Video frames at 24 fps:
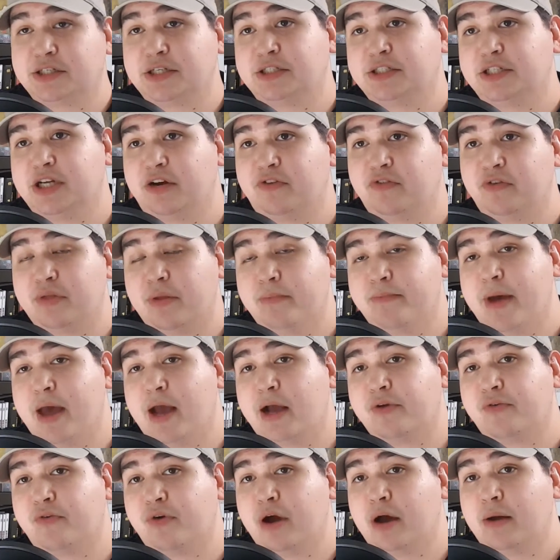can tell from the
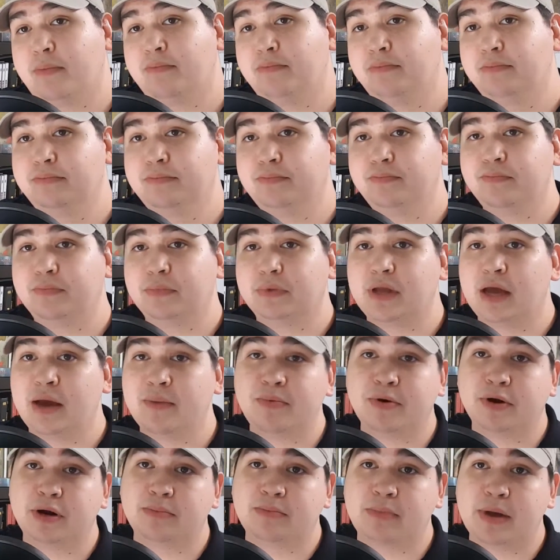backdrop, I
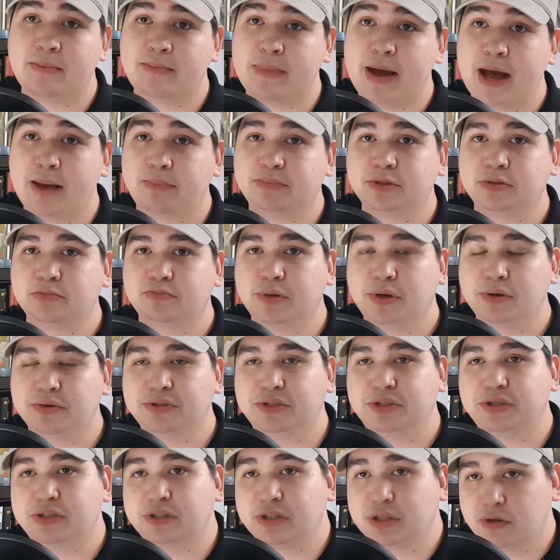put up my maps and
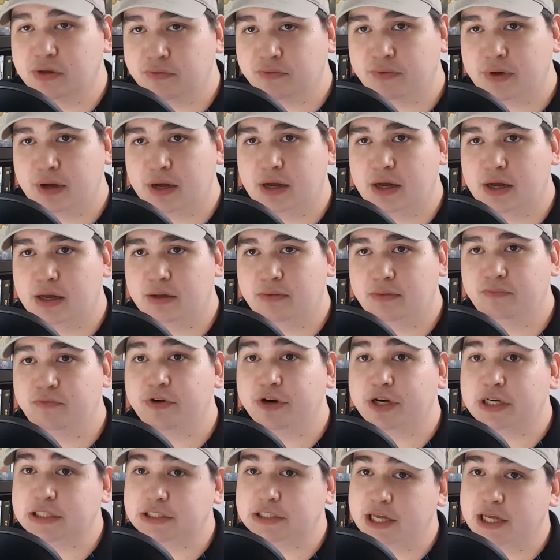posters of
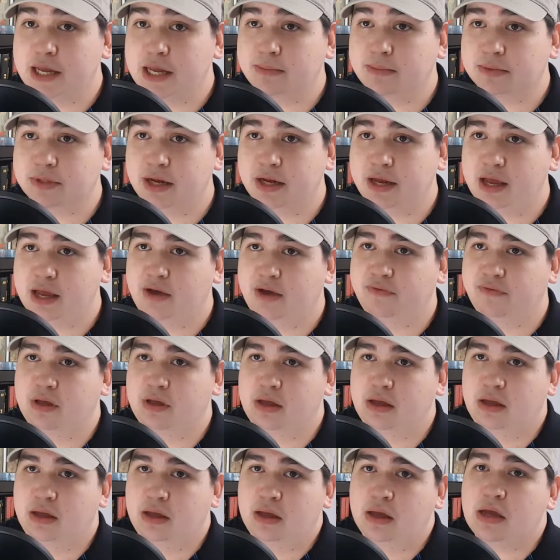various games I have,
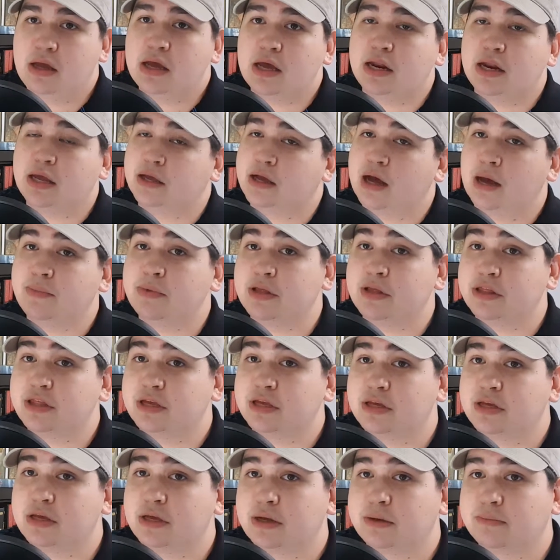and it got me
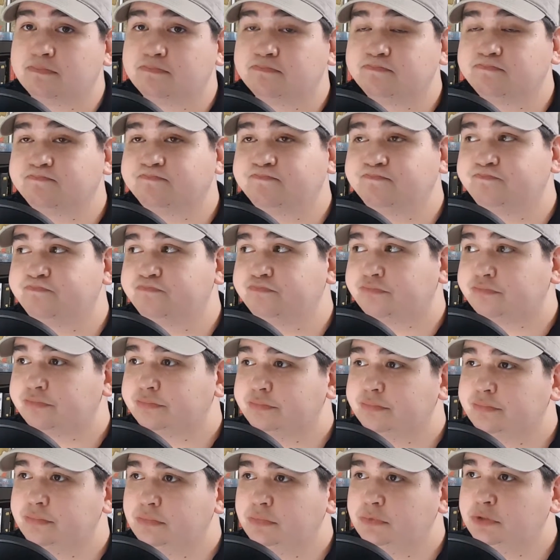thinking
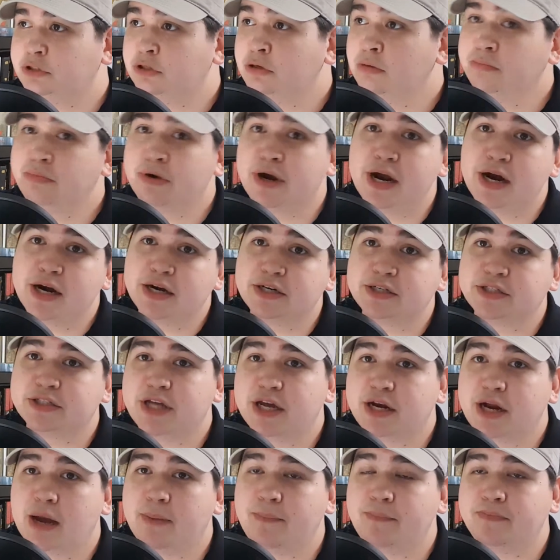prior to
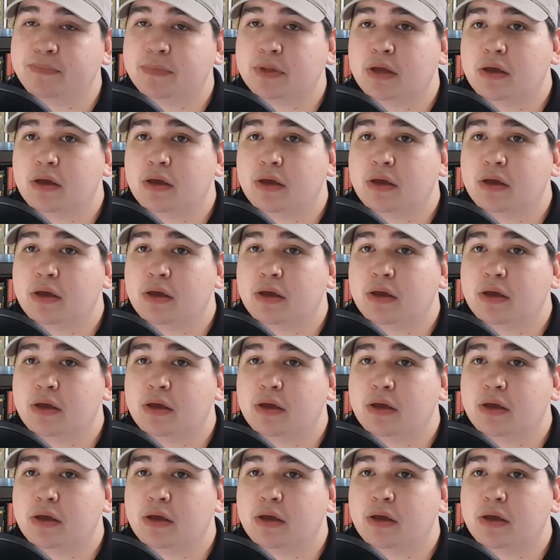setup.